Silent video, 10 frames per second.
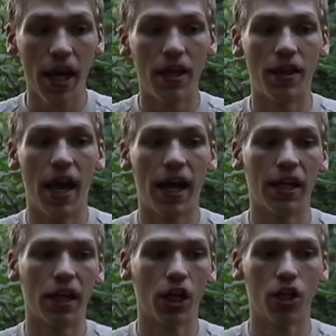
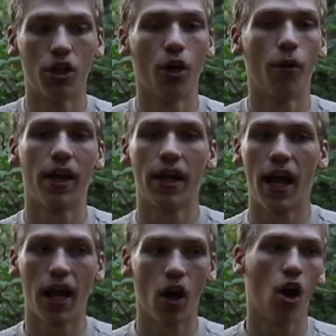than, you know, an
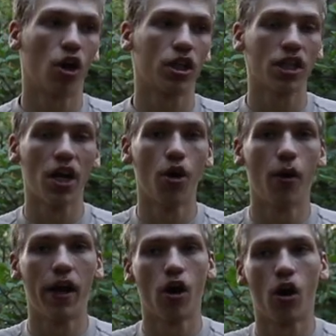AR, because I know
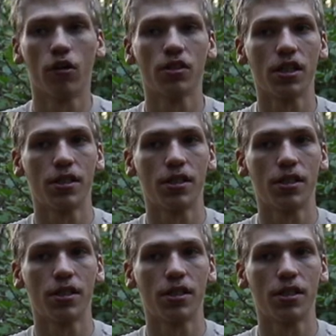ARs,